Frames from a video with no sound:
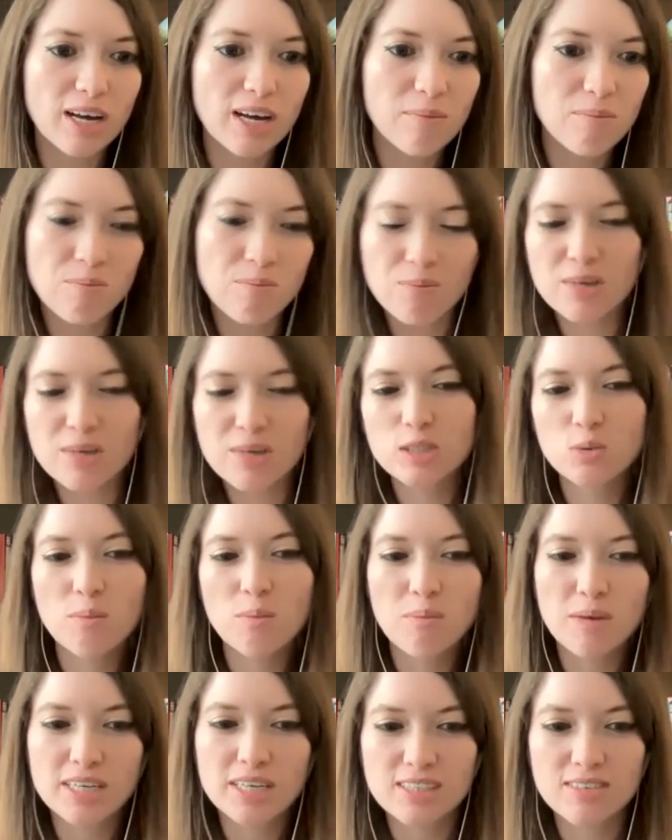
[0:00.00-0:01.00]
that is what
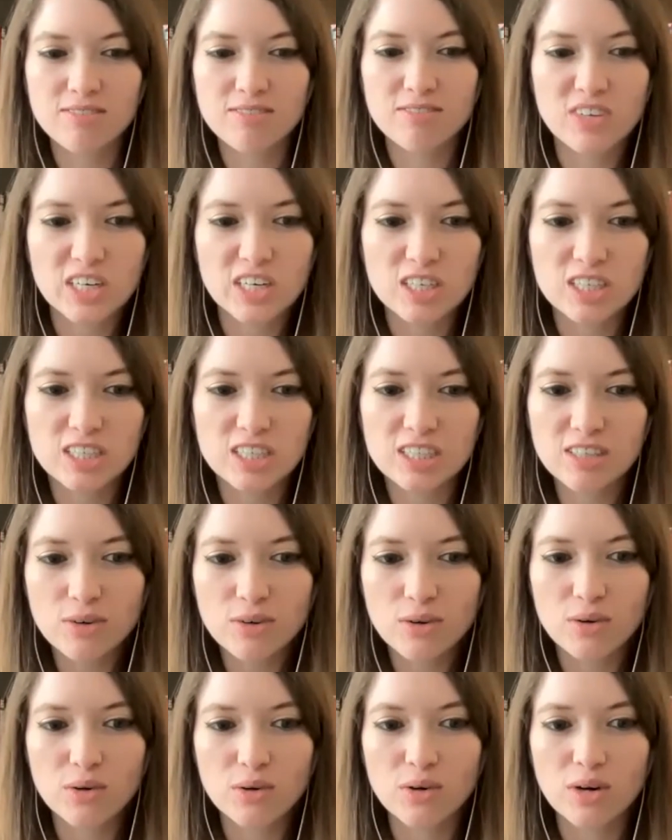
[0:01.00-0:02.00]
makes it very
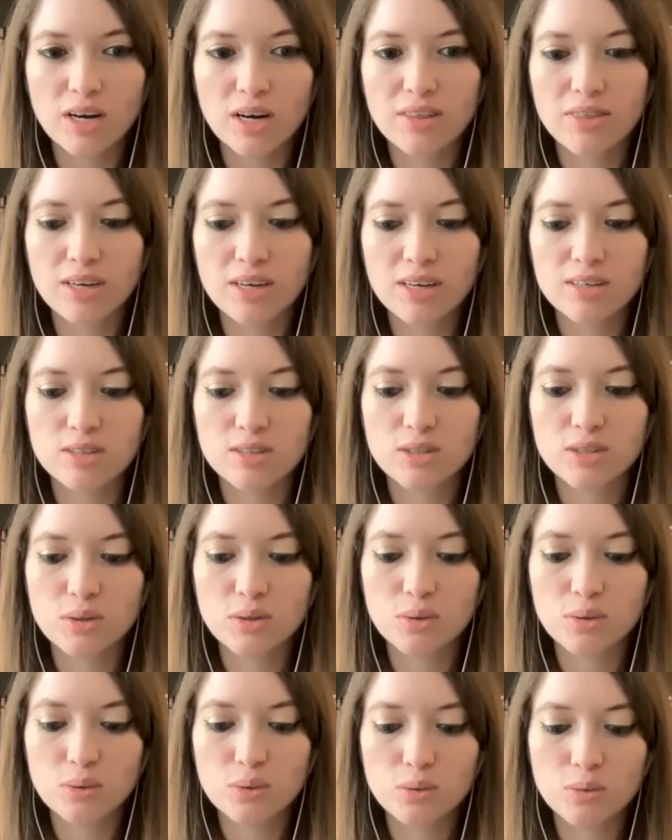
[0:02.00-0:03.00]
difficult, I think,
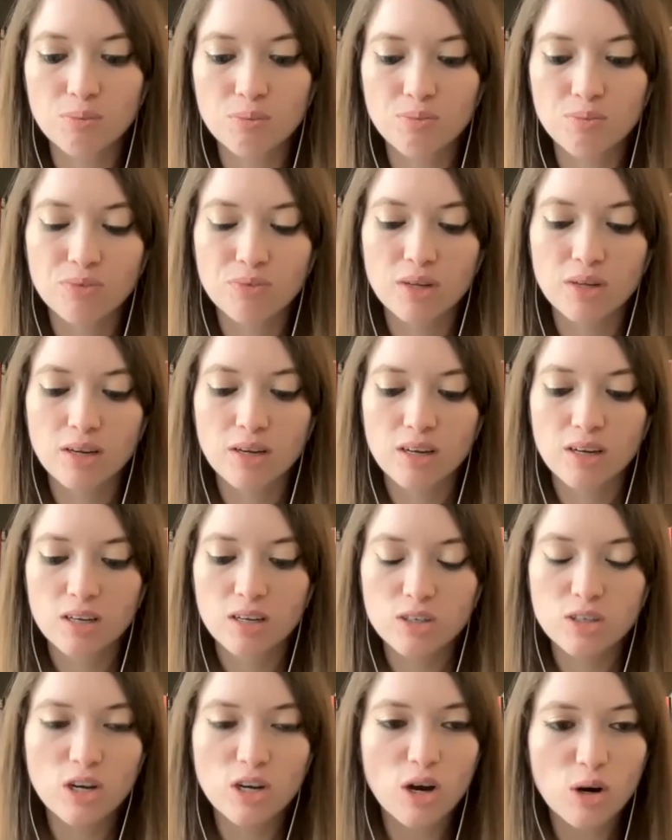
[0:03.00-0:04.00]
to
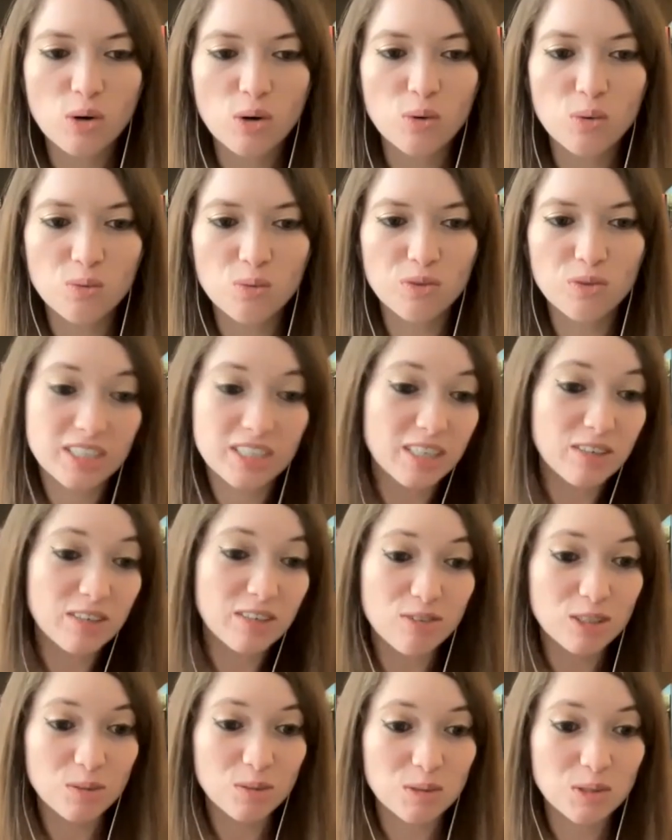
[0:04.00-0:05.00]
know the
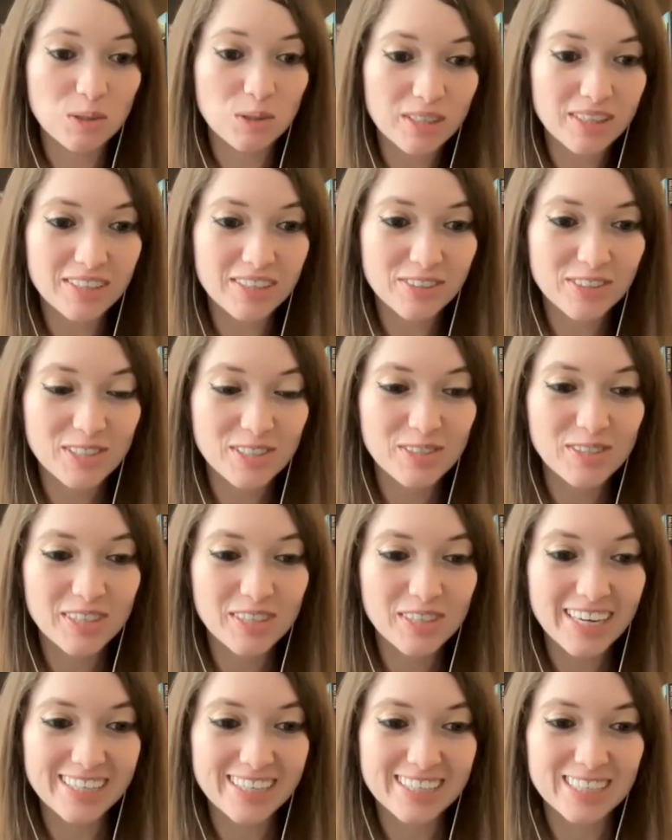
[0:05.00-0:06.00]
difference between those two
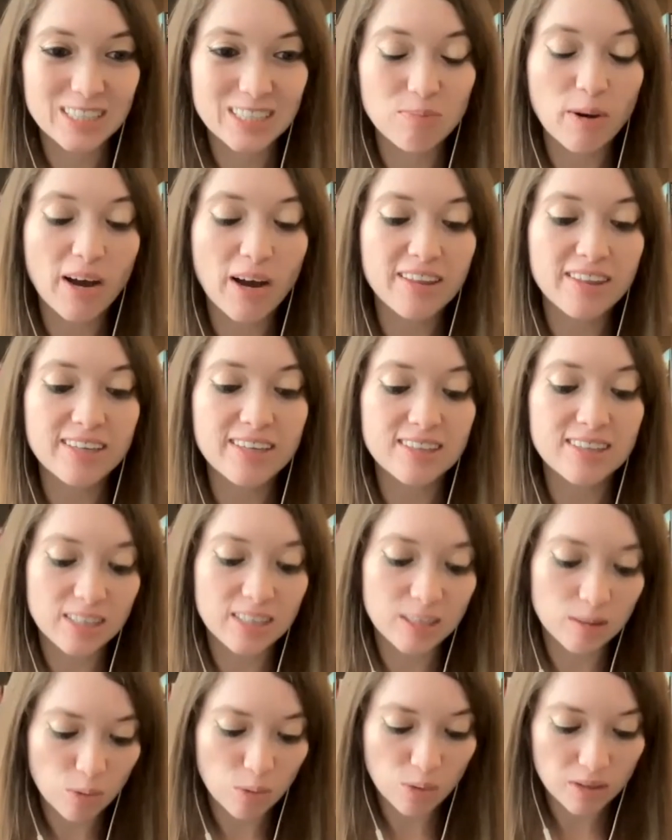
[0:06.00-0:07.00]
things. But I think the
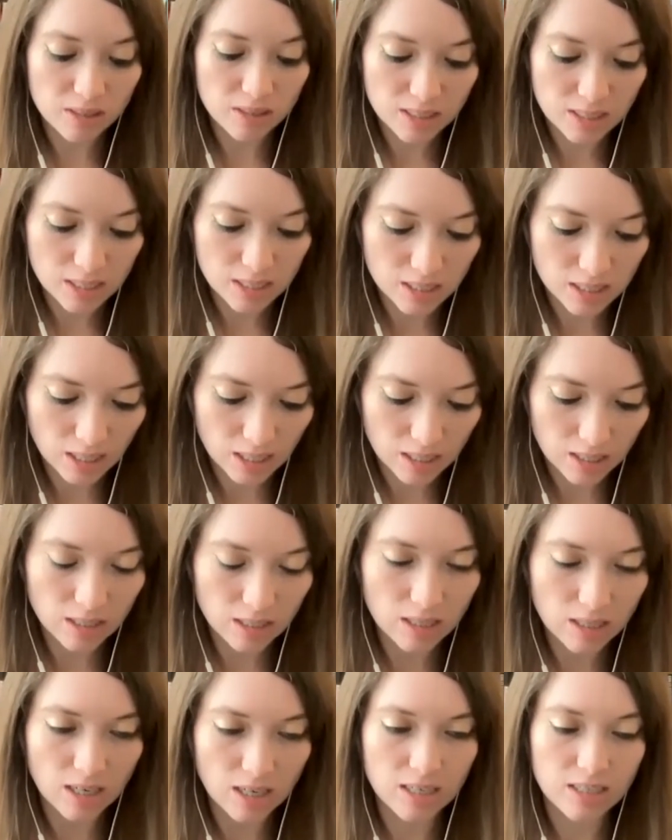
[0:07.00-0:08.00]
importance is
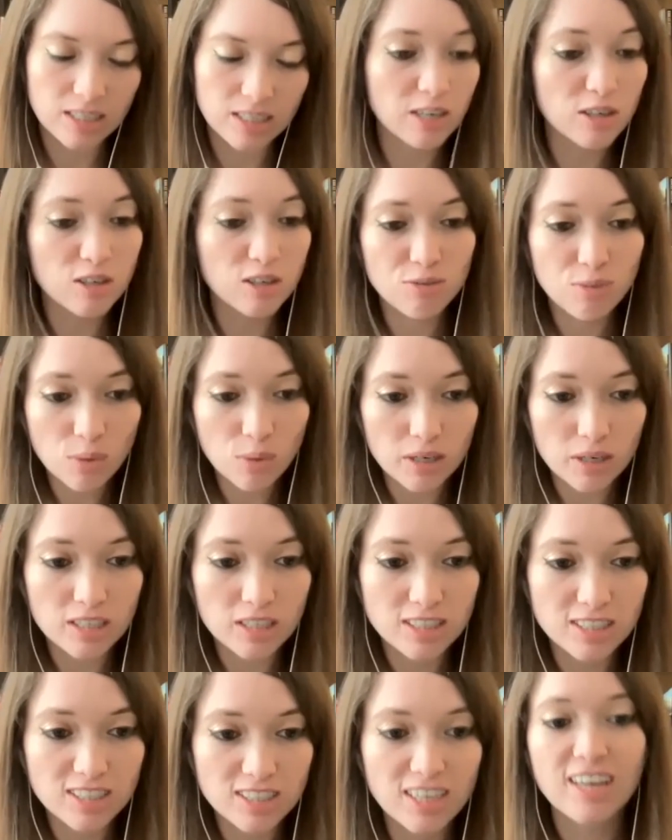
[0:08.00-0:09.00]
in narrative
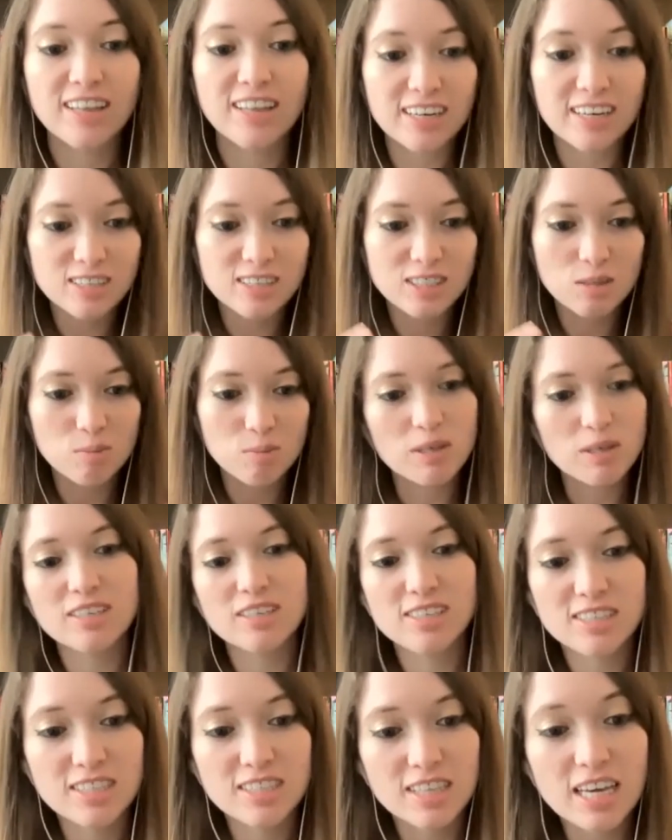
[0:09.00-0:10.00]
voice. That is the
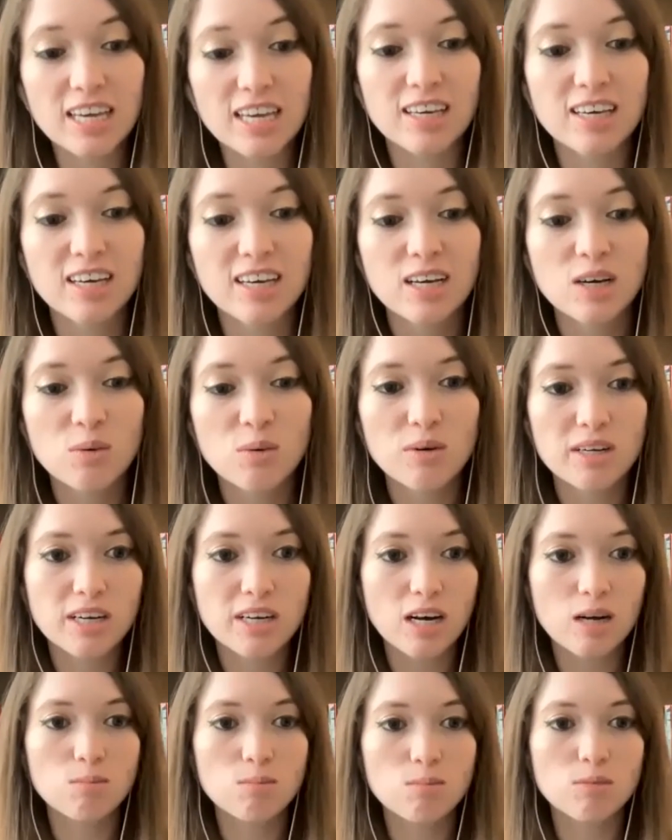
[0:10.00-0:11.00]
biggest thing when it
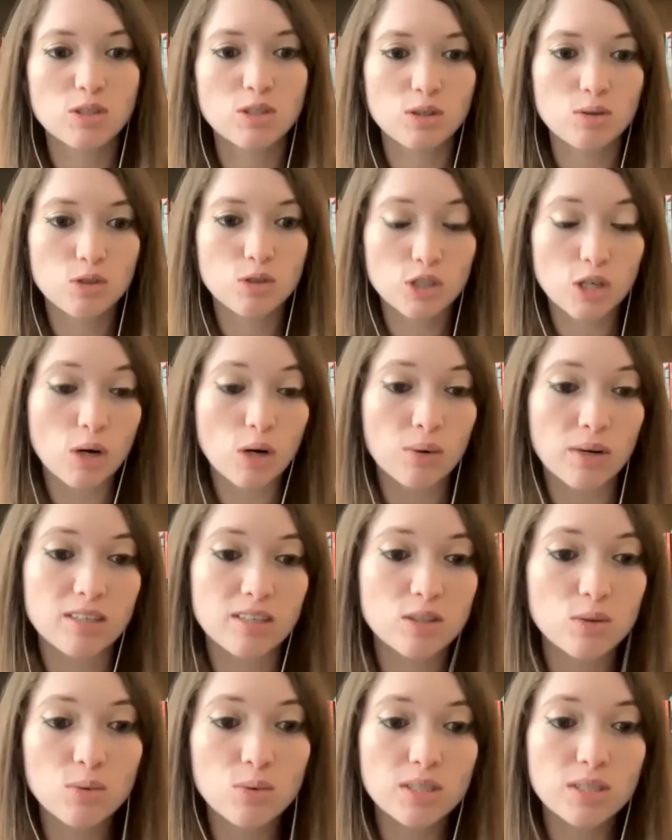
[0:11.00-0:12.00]
comes to showing.
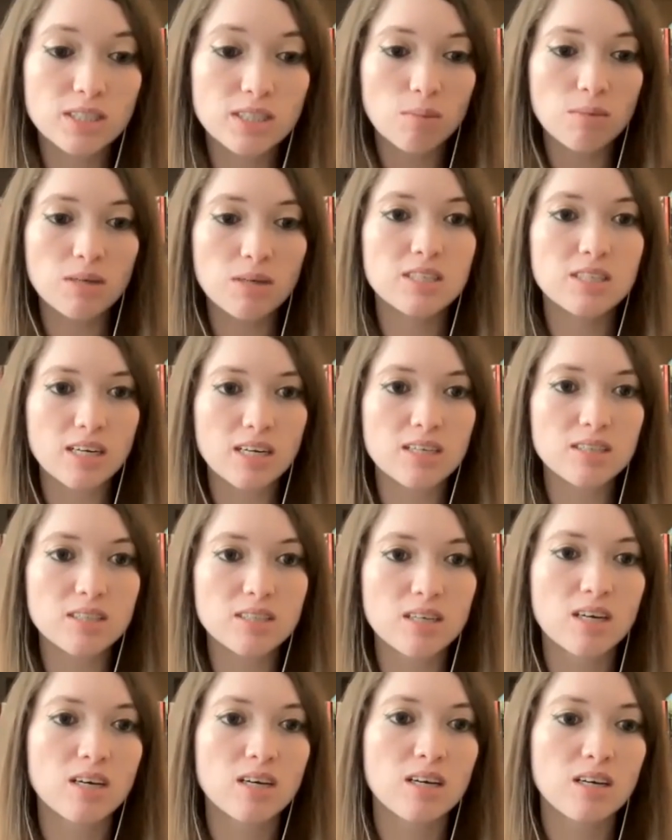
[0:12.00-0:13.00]
So when somebody says,
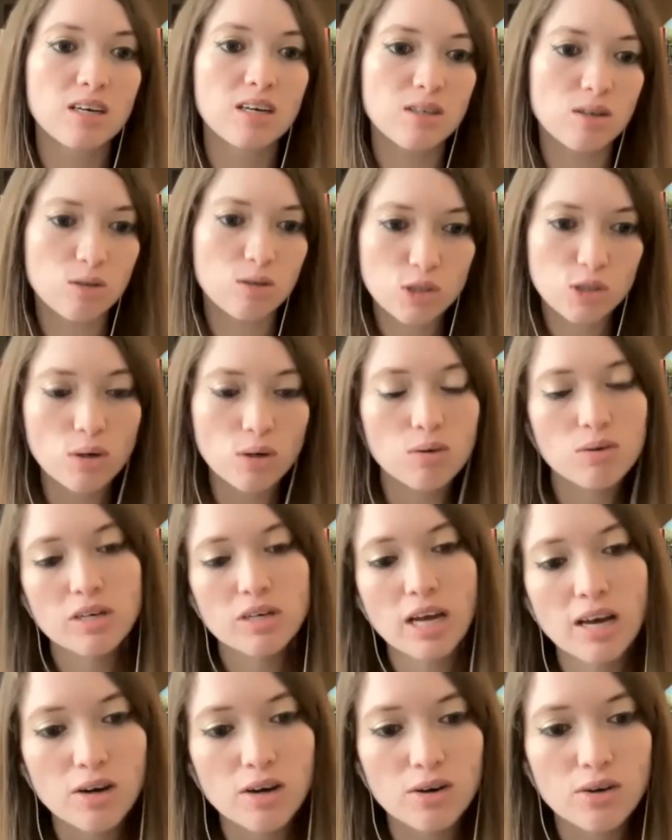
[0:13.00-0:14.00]
you know, show don't
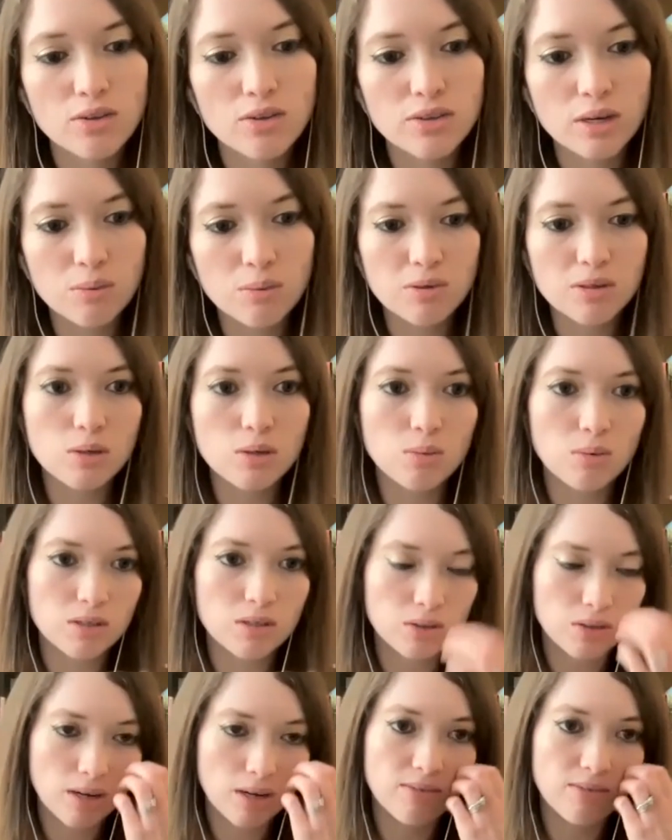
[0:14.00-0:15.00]
tell, they really
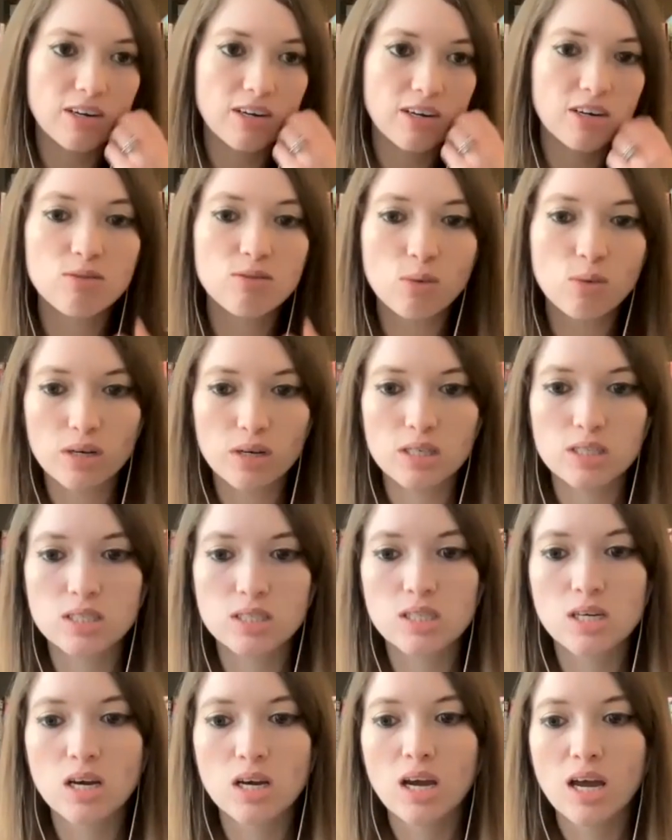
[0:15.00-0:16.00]
want you to have narrative voice.